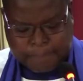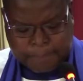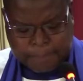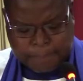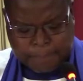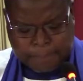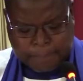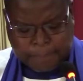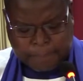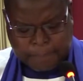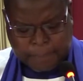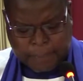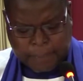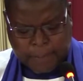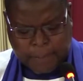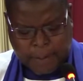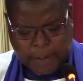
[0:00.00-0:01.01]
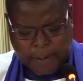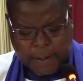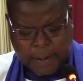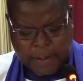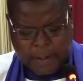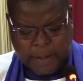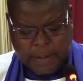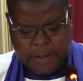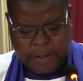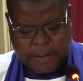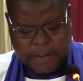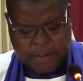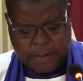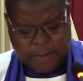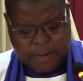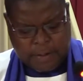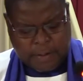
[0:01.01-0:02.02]

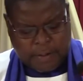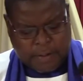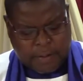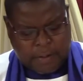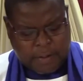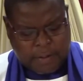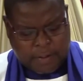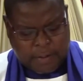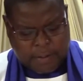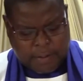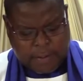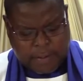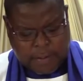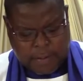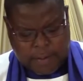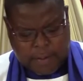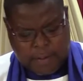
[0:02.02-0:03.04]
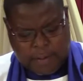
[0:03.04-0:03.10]
Nobody speaks.